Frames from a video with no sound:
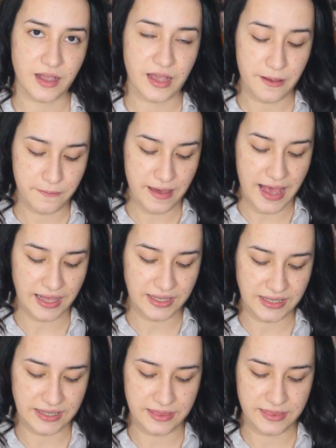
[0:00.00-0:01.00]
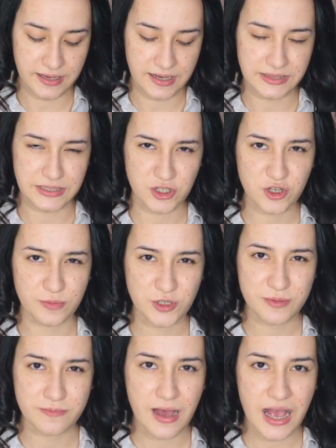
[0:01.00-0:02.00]
come back in the
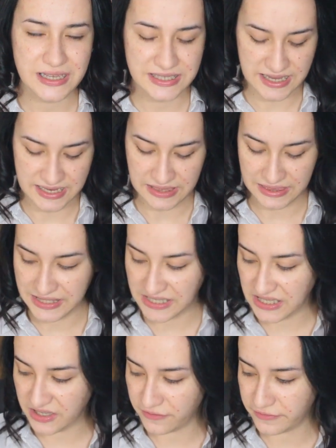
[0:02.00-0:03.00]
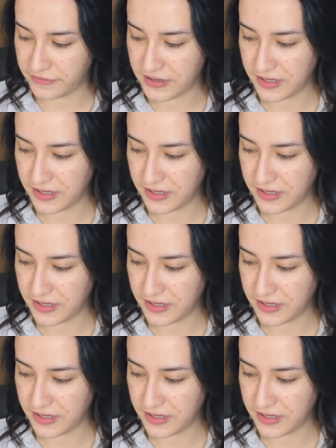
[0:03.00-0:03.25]
description box and leave